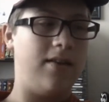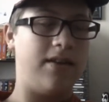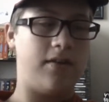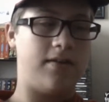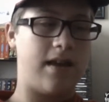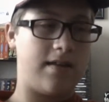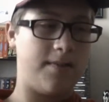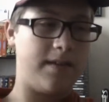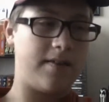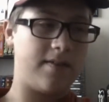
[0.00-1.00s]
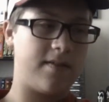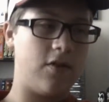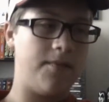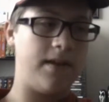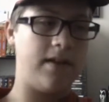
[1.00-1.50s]
they'll say something
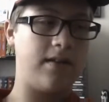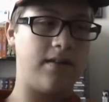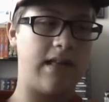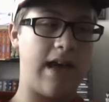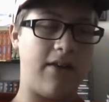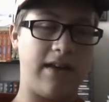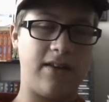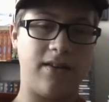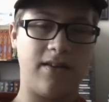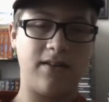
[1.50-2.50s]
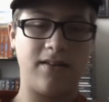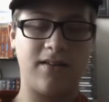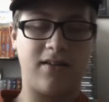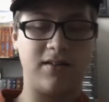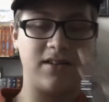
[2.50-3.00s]
stupid. Is that like,
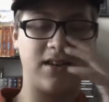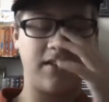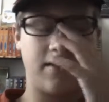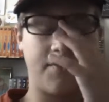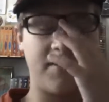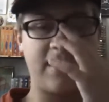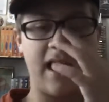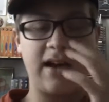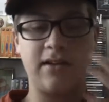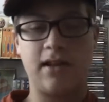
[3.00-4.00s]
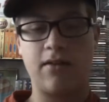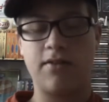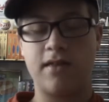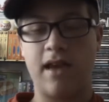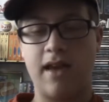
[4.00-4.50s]
oh shit, like someone died and they'll
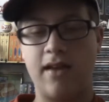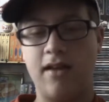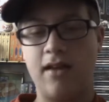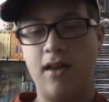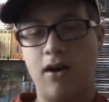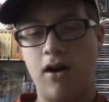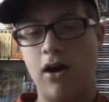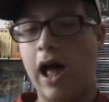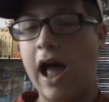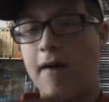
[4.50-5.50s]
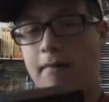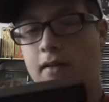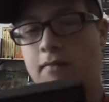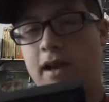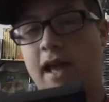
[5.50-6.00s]
say, "Oh, it
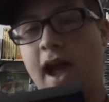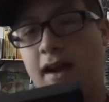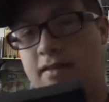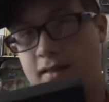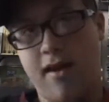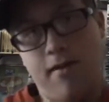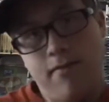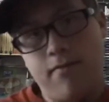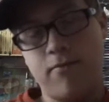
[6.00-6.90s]
happened by accident."